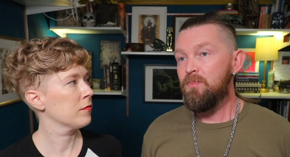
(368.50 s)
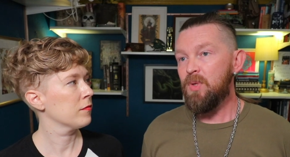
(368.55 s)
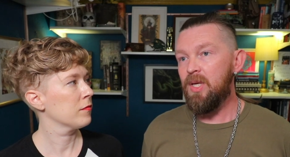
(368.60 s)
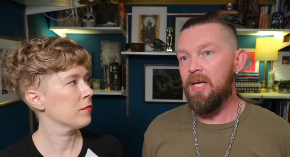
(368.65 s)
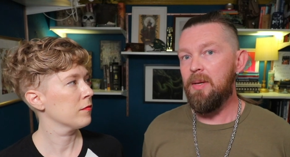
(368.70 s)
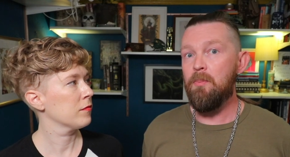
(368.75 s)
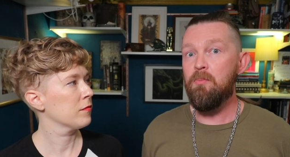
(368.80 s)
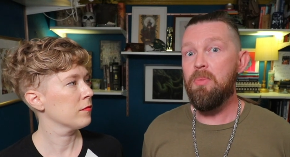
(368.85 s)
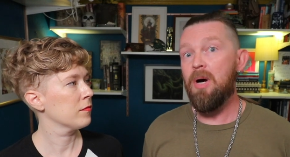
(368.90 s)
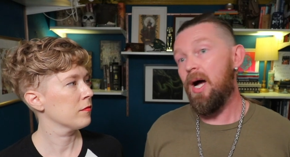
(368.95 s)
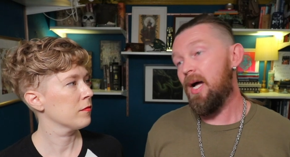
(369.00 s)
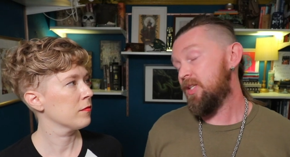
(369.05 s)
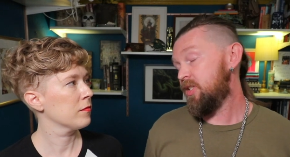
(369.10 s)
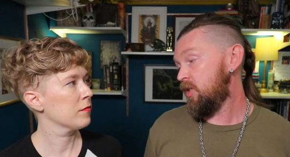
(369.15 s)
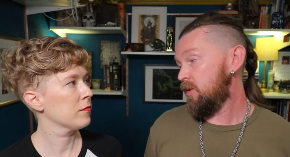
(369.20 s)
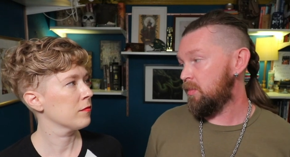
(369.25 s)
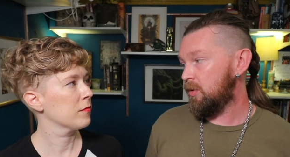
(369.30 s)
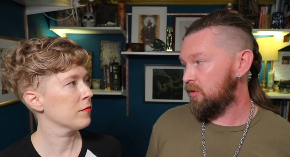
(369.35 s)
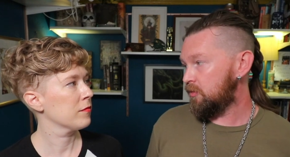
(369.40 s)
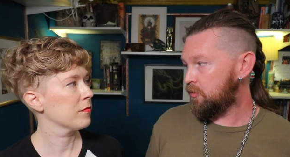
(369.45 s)

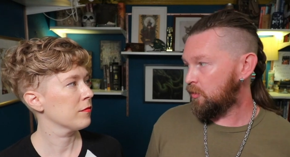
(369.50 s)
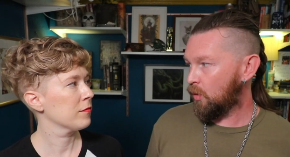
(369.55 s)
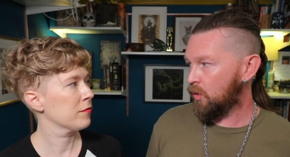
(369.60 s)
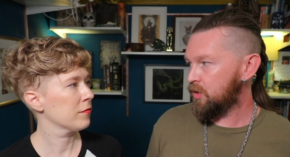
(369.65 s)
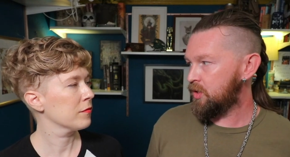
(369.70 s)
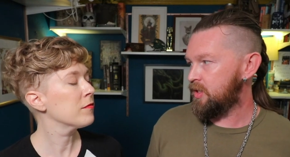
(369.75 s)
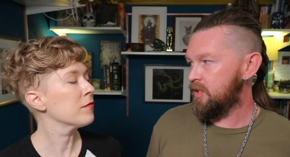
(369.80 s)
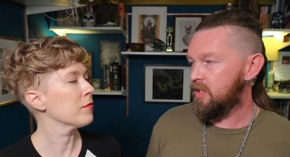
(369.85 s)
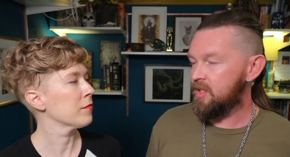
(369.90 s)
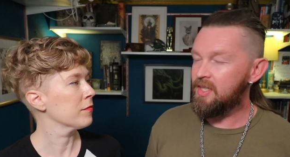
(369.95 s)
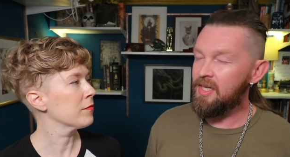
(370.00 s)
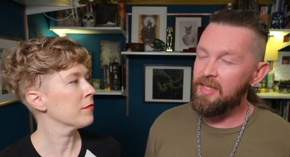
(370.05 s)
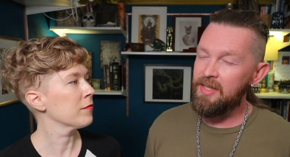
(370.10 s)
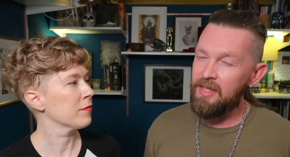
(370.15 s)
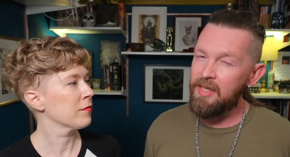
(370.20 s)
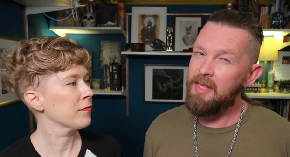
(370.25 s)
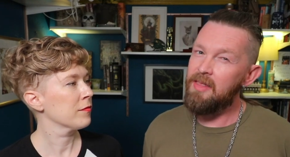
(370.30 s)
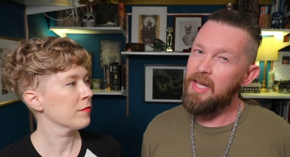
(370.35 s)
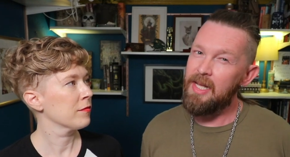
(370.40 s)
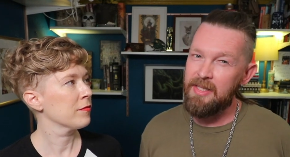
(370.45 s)
Speaker 1: impossible forces. And I
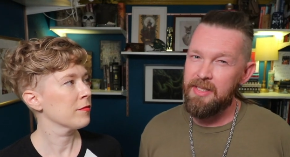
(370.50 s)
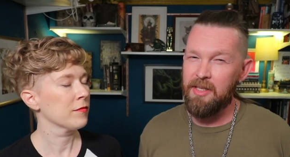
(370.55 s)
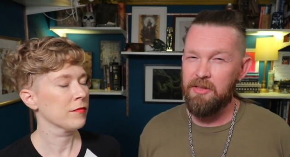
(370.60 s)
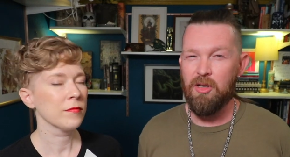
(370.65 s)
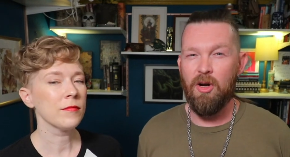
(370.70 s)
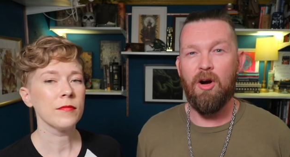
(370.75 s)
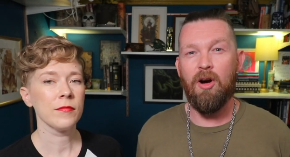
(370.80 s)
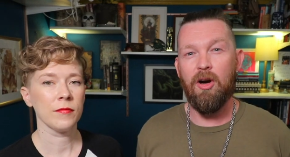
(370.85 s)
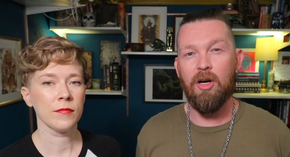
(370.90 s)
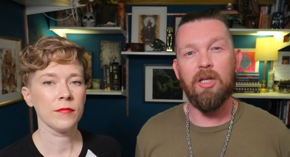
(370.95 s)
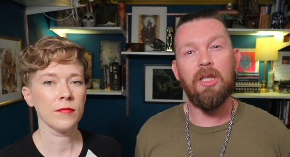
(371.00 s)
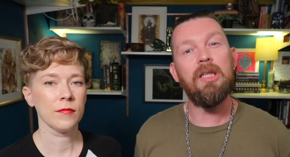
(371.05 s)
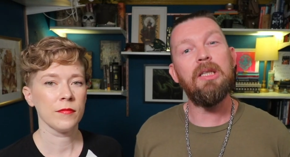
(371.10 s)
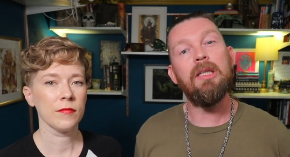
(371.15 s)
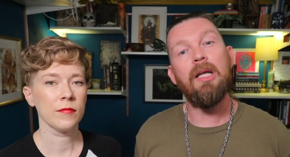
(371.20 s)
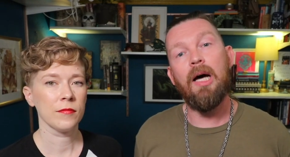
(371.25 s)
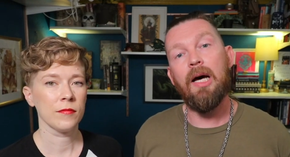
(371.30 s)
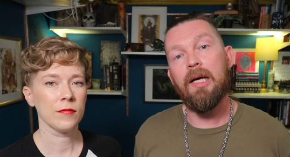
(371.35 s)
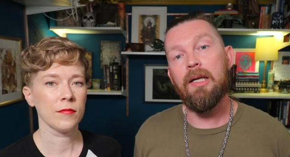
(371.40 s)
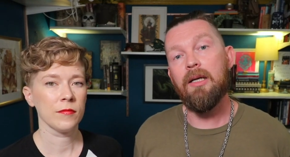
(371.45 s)
think that that's at the heart a
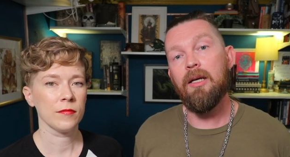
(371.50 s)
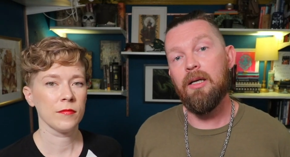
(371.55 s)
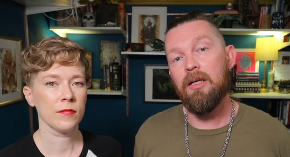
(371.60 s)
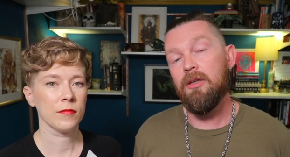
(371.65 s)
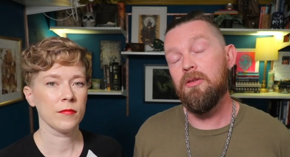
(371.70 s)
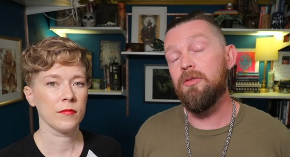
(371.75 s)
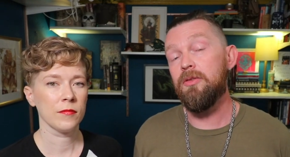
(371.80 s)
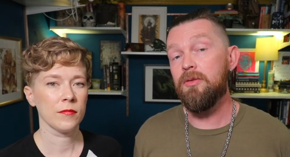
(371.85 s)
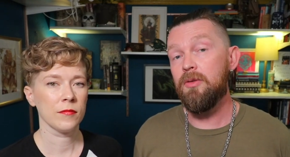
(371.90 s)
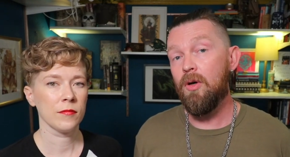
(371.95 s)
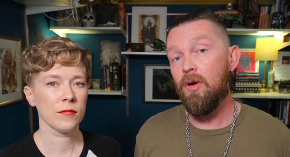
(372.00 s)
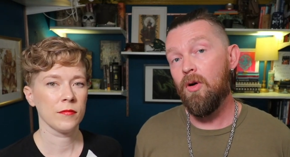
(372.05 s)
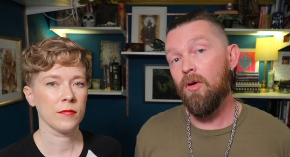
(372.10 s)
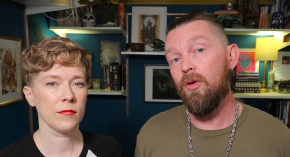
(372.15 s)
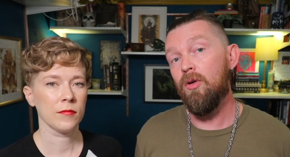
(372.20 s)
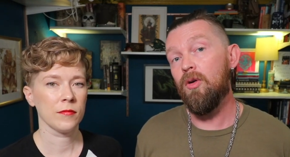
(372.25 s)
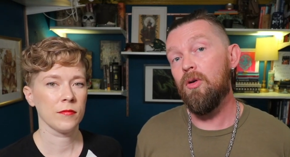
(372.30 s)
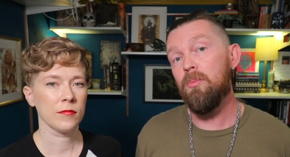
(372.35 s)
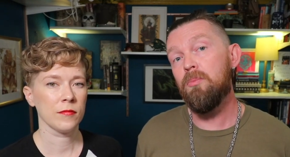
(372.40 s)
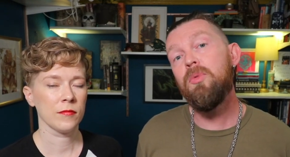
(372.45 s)
lot of
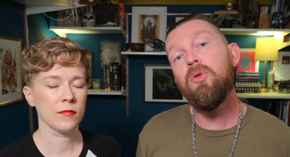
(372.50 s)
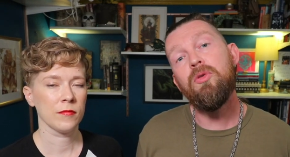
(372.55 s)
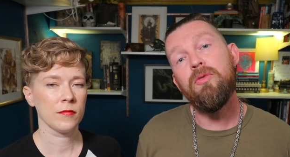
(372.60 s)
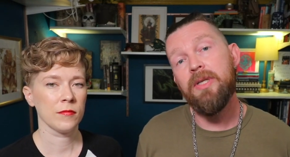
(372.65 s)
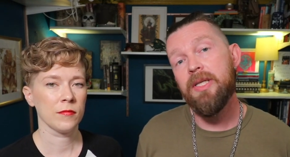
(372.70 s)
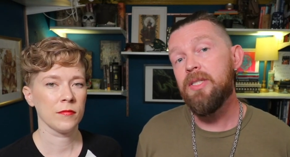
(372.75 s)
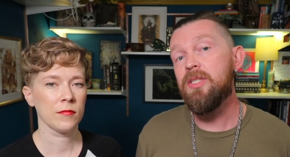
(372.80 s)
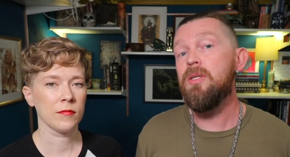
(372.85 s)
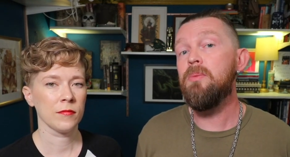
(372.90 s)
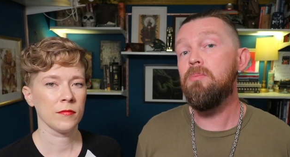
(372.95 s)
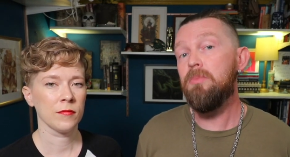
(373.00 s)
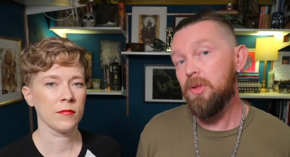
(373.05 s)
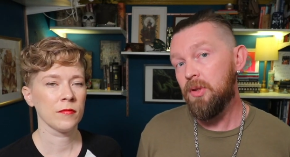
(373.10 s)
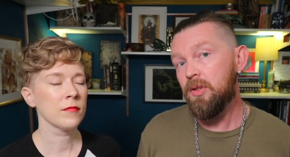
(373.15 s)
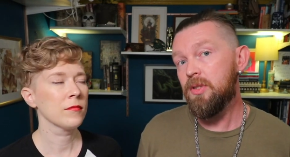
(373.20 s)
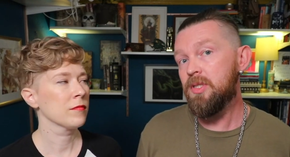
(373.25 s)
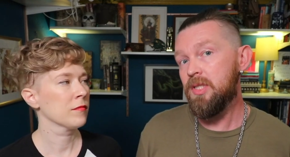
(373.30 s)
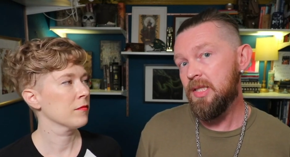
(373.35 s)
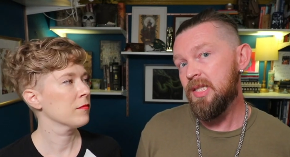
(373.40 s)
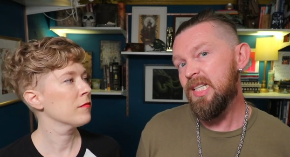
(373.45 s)
horror movies and
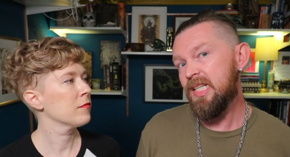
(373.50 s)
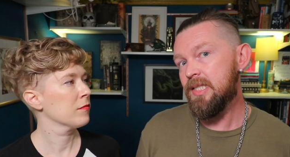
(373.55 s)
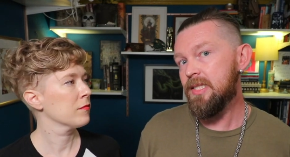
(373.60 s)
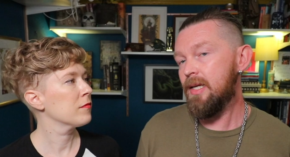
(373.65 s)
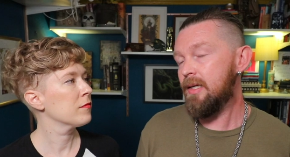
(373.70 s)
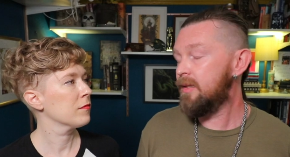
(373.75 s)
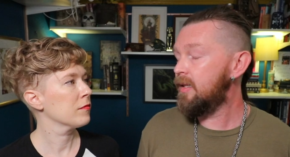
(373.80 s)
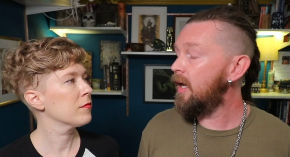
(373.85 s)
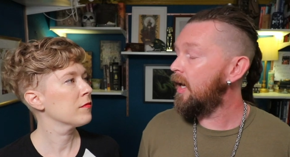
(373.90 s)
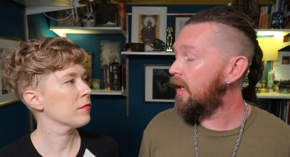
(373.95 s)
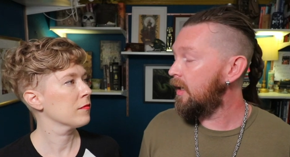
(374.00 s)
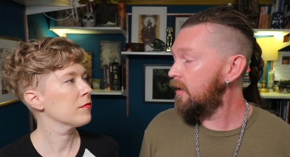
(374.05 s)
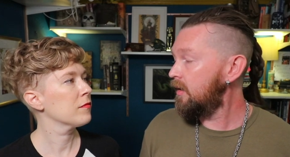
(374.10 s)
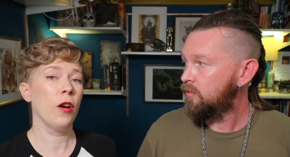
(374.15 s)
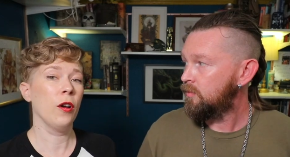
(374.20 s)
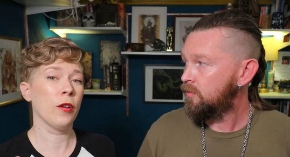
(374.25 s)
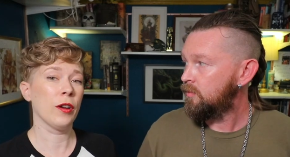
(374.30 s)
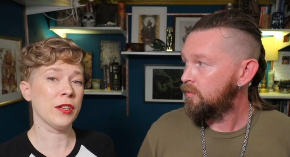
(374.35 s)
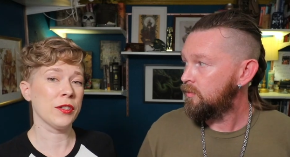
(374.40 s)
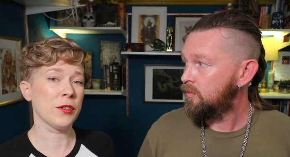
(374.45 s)
books and things like that.
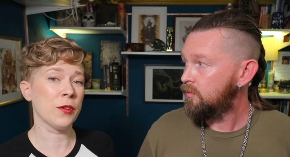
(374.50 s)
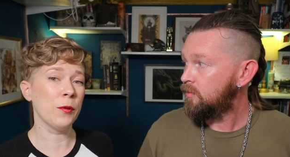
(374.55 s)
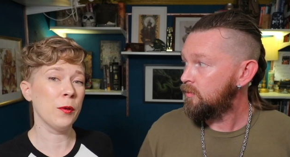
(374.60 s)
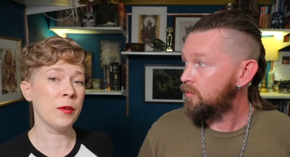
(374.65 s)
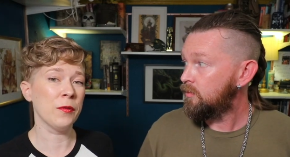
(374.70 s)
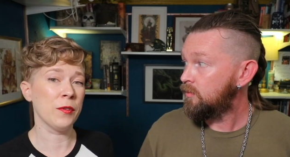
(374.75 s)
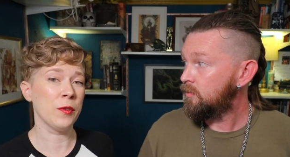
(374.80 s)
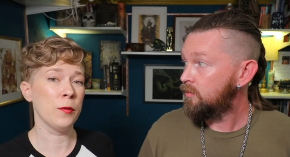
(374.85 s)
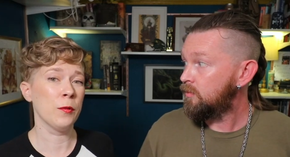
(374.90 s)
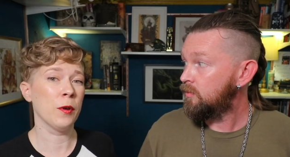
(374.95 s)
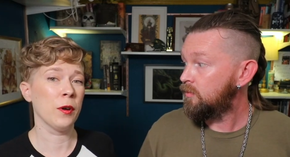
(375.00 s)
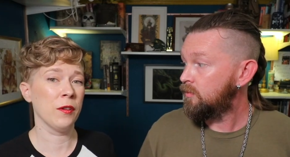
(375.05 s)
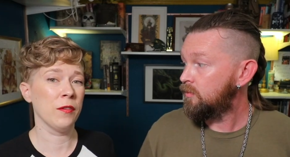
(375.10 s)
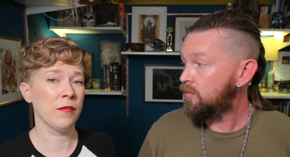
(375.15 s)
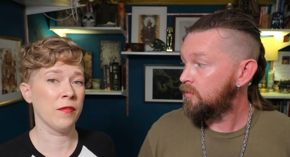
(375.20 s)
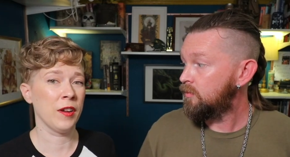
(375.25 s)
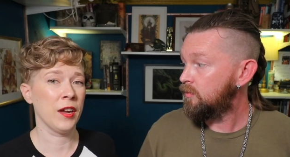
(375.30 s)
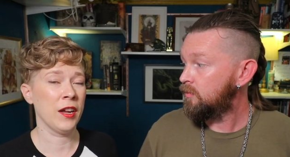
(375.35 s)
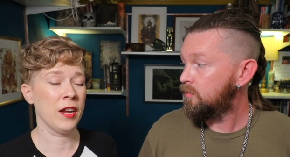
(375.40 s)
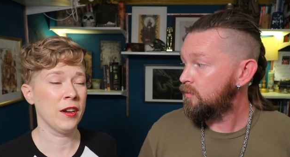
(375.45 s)
Speaker 2: Okay, so if you are a
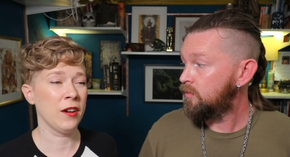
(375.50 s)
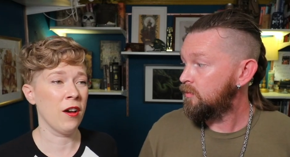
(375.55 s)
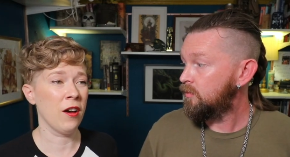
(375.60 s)
fan